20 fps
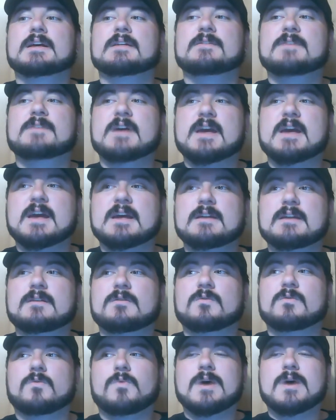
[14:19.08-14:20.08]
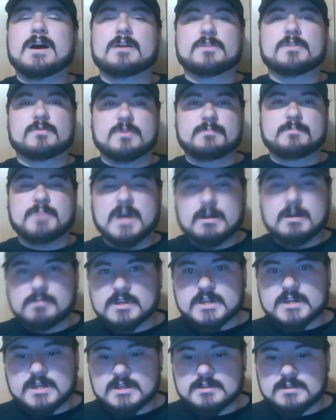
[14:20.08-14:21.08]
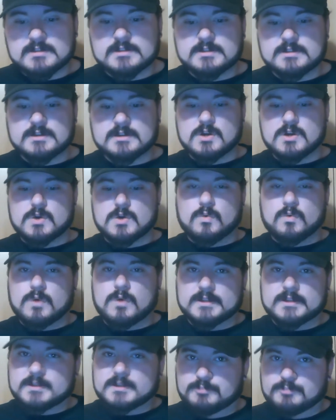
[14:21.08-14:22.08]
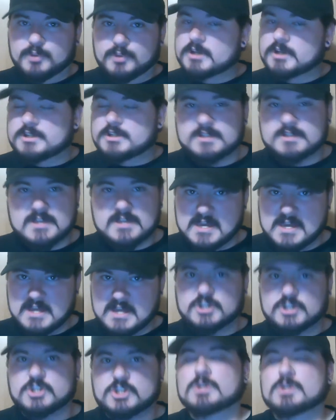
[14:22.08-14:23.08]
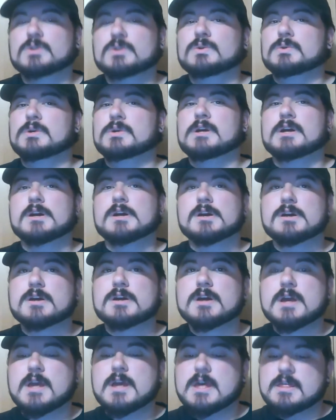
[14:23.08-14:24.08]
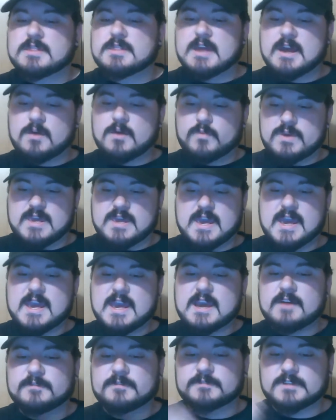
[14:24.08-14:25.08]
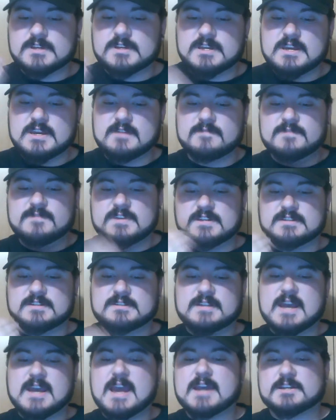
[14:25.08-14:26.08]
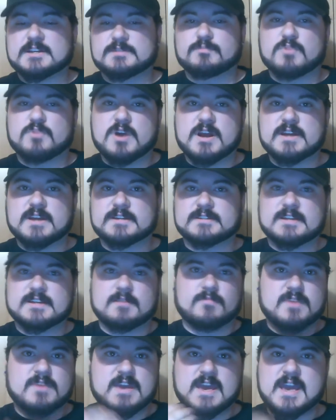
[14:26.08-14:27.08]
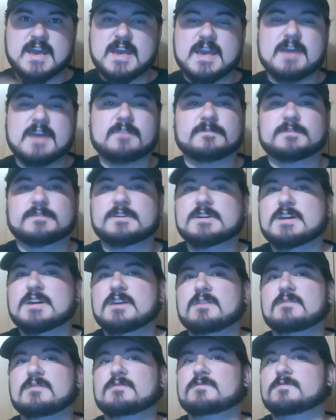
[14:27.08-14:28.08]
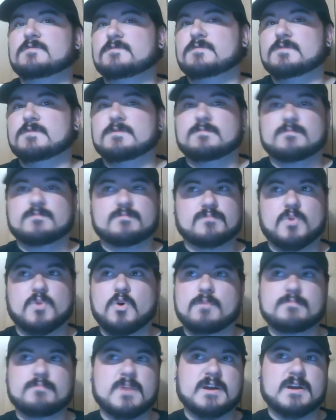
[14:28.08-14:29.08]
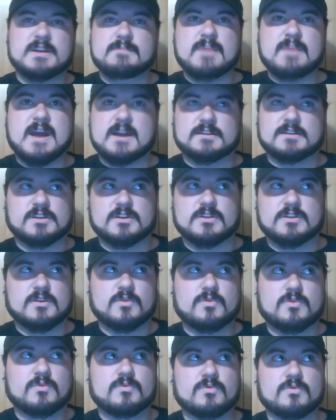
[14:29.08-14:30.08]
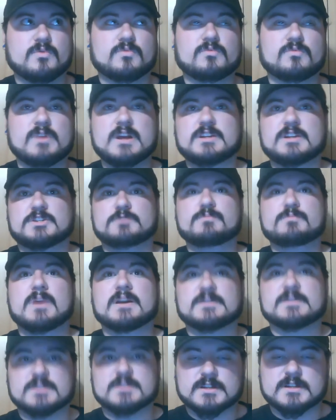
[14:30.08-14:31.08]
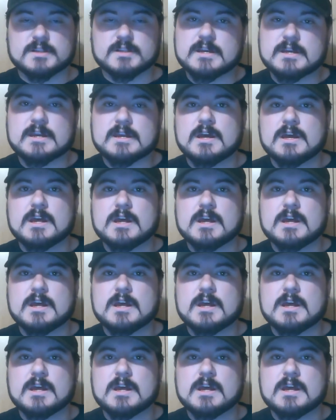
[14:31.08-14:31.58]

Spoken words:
that while the Republicans want to push the issue here that we have to give these tax breaks and we have to give more money back to the rich, basically,